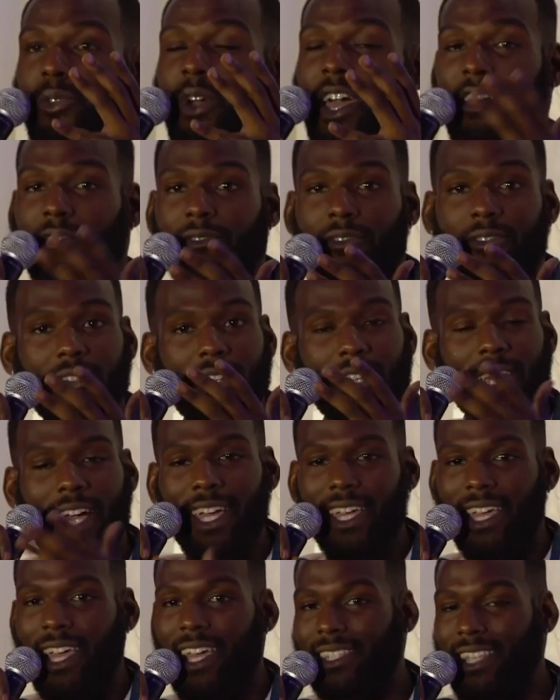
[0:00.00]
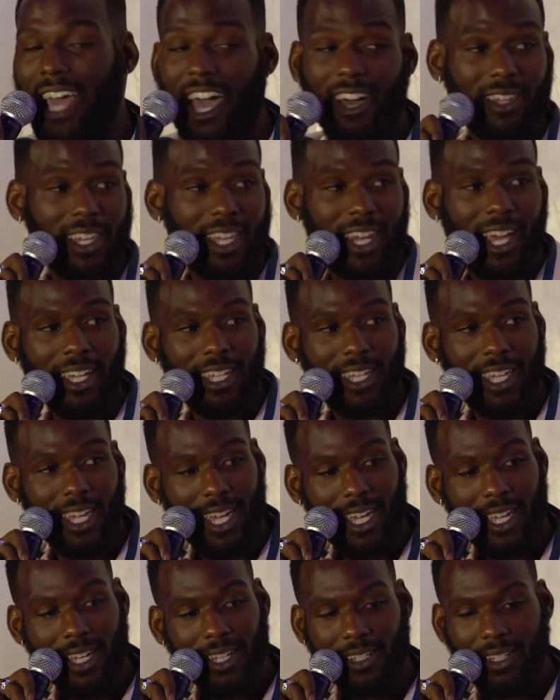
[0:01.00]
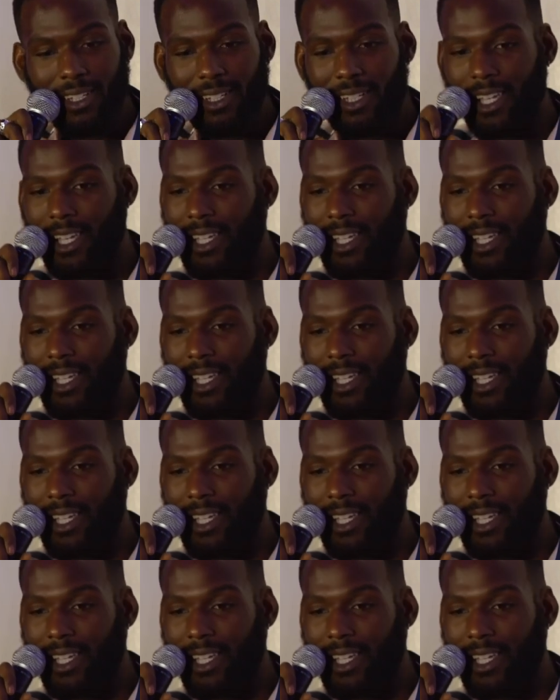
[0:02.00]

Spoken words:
through every, I guess, outlet I can,